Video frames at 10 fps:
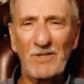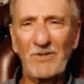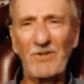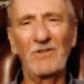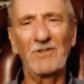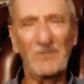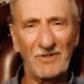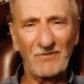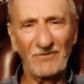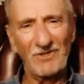
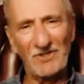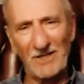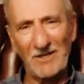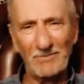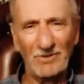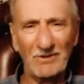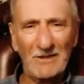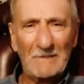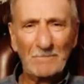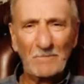Catholicism, for example,
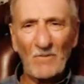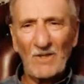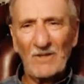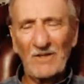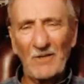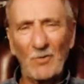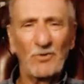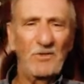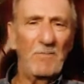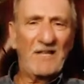you know, or
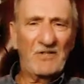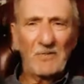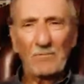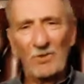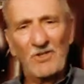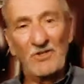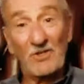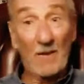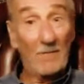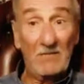Tibetan
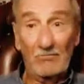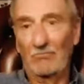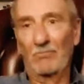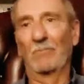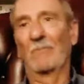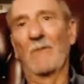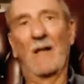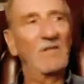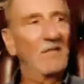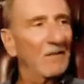Buddhism. I mean,
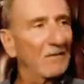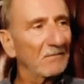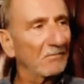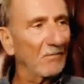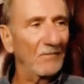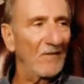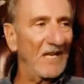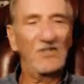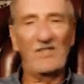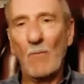
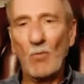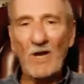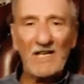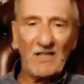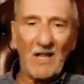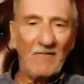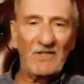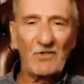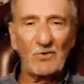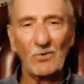in some ways, lovely
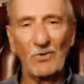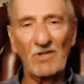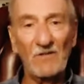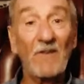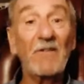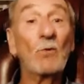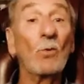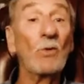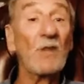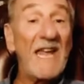stories, very
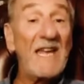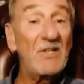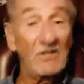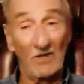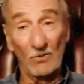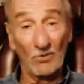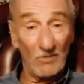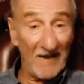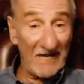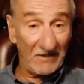ornate and
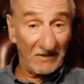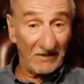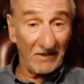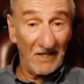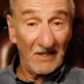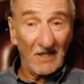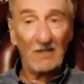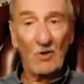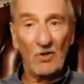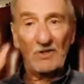ornamental,
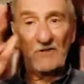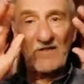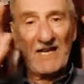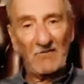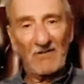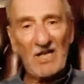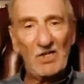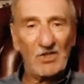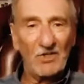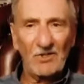and lots of
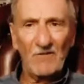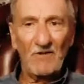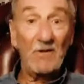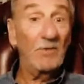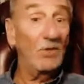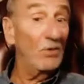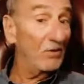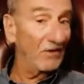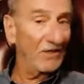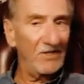decorations, and very
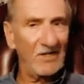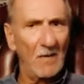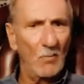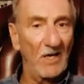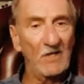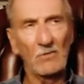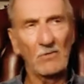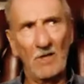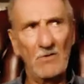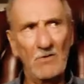beautiful in some ways,
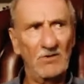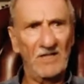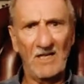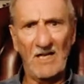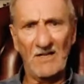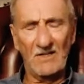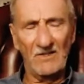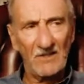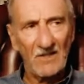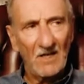although not in
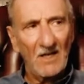others.